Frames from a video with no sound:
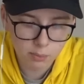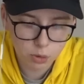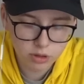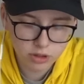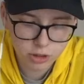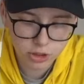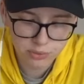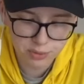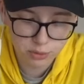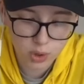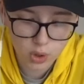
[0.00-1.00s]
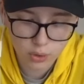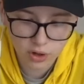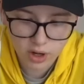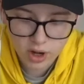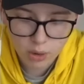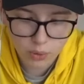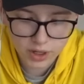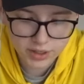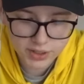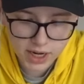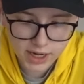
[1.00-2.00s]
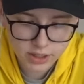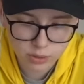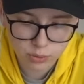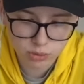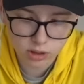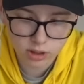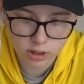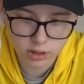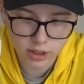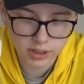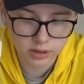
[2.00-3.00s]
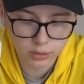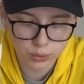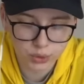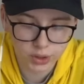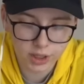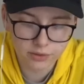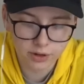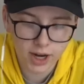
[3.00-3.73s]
Creature human rogue. When it attacks, you draw a card and lose a life.